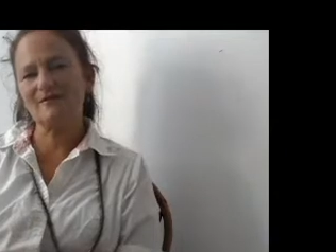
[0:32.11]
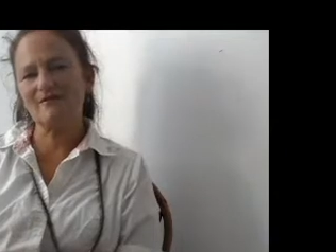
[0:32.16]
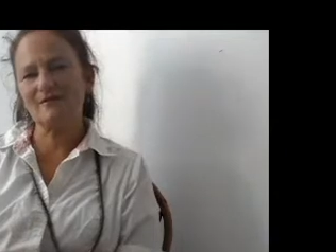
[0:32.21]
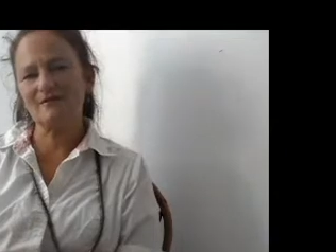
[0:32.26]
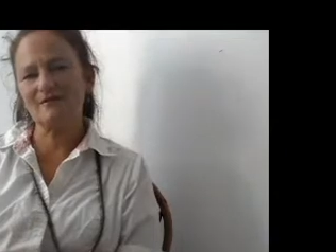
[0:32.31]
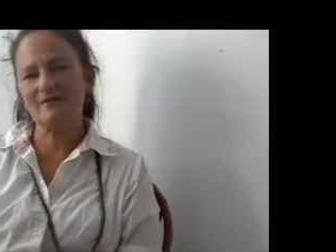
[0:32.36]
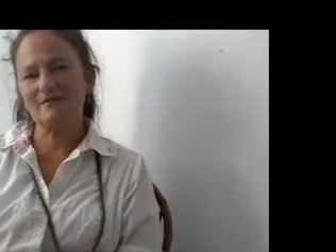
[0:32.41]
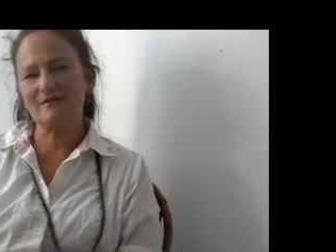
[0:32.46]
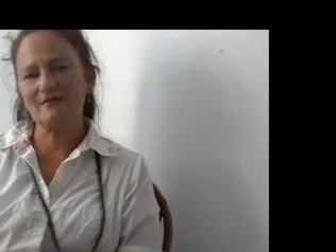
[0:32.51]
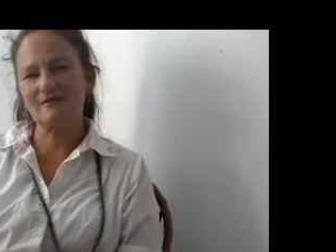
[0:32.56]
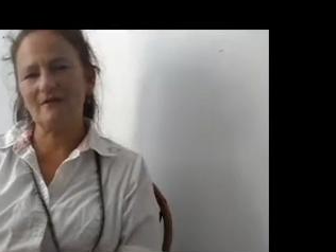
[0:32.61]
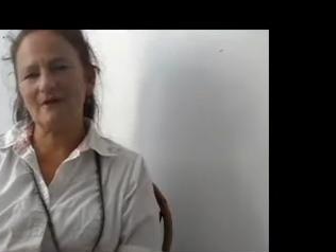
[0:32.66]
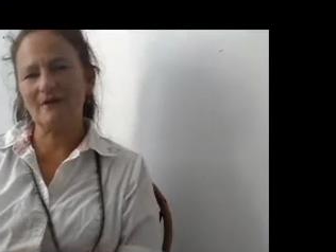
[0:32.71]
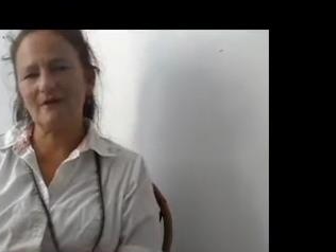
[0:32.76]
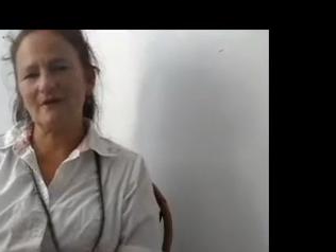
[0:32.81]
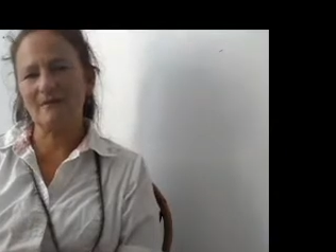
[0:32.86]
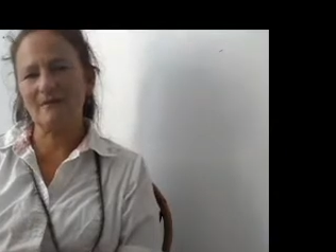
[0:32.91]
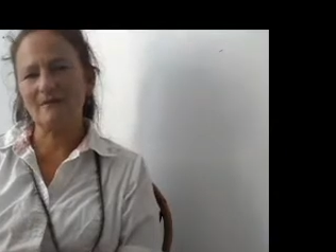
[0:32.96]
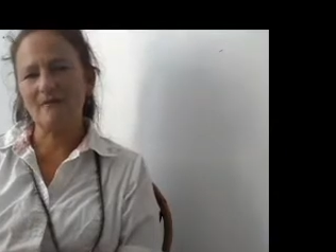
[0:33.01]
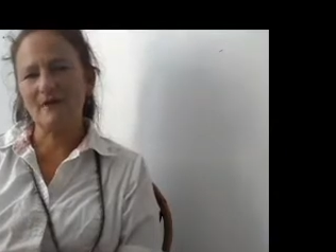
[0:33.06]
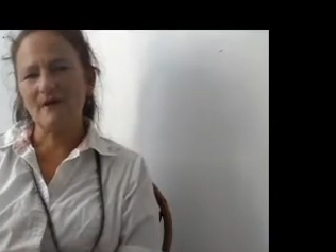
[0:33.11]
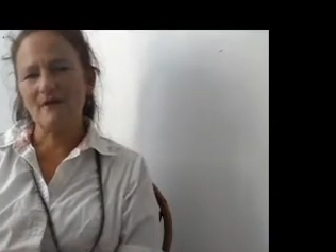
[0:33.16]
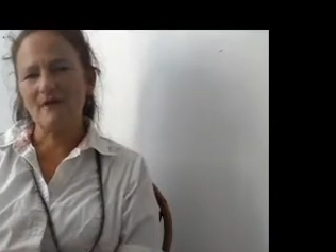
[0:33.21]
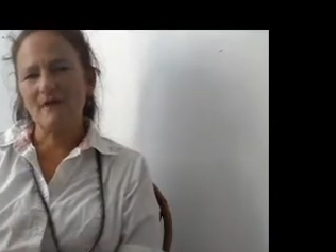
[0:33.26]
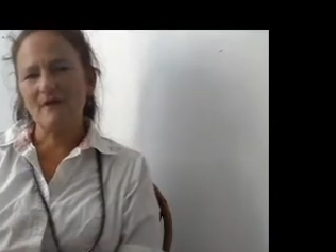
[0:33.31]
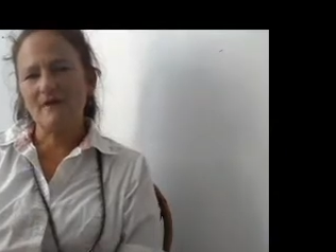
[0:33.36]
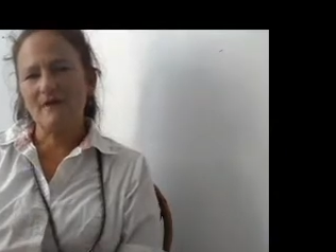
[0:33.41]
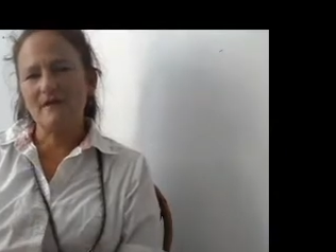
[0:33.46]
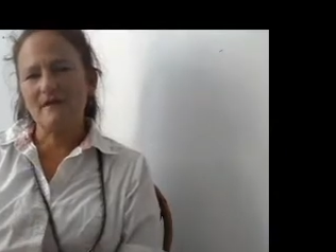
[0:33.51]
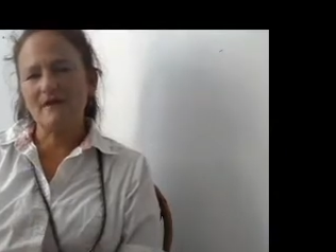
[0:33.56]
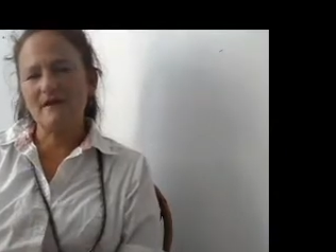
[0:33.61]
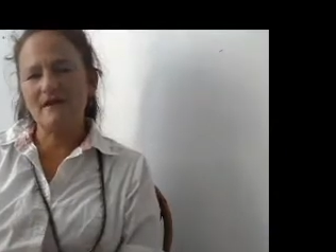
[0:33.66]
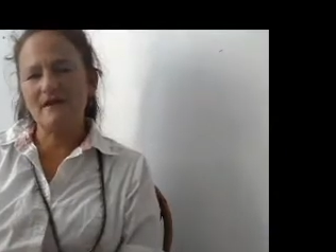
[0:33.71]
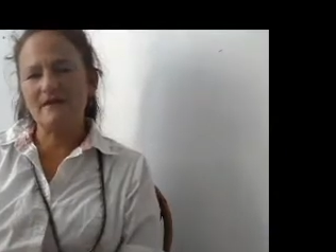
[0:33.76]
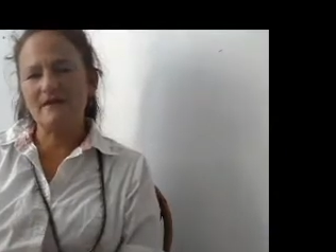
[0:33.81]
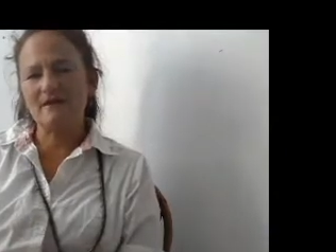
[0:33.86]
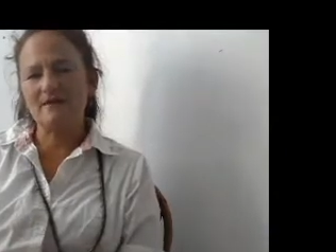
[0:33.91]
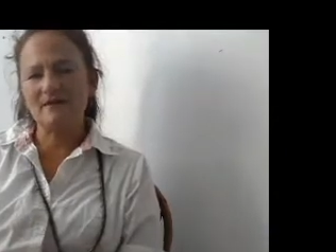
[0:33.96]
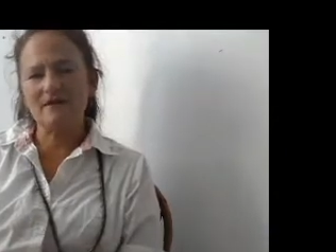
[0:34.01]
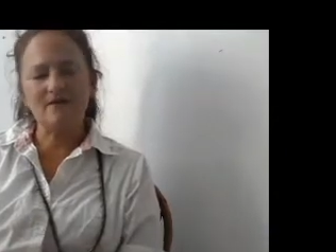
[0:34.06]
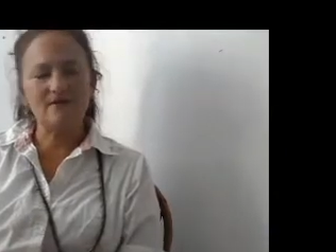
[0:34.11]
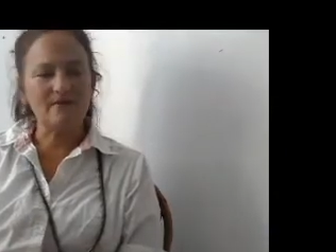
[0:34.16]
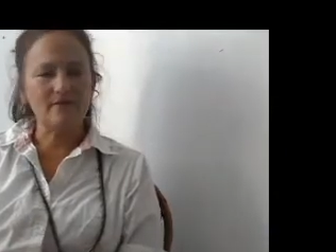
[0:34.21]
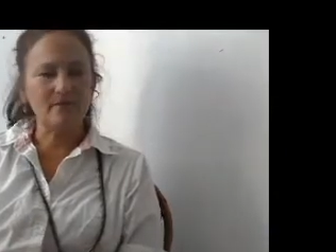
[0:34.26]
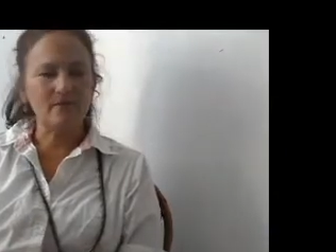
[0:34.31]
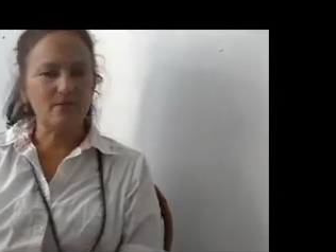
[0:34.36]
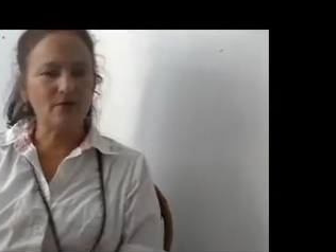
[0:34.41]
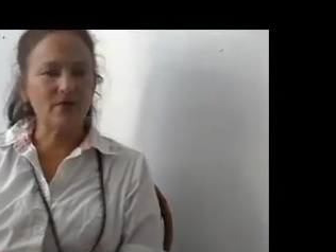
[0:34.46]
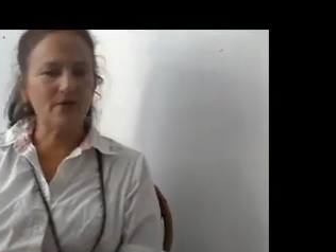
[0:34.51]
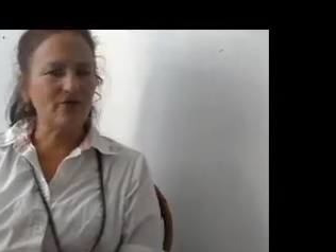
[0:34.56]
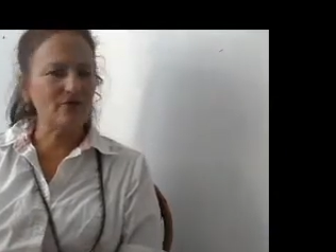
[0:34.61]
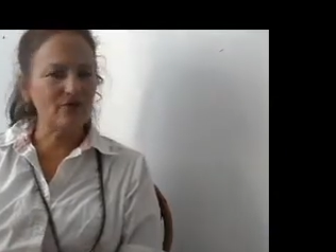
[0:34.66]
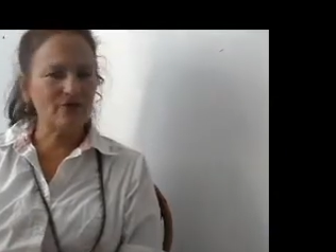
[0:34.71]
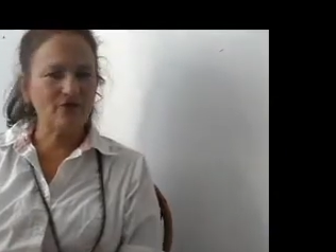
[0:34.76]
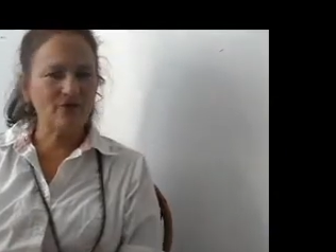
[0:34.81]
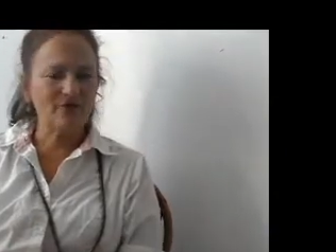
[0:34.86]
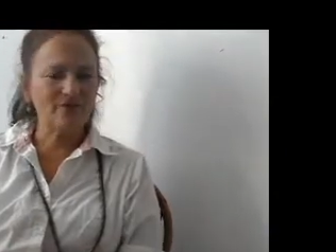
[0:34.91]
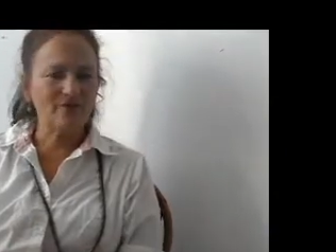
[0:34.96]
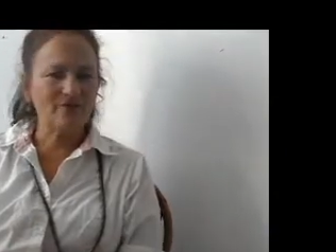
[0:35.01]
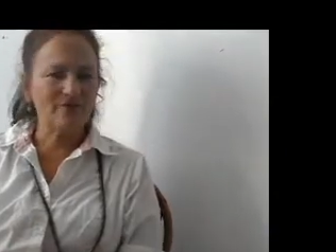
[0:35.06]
which is the instinct of a predator.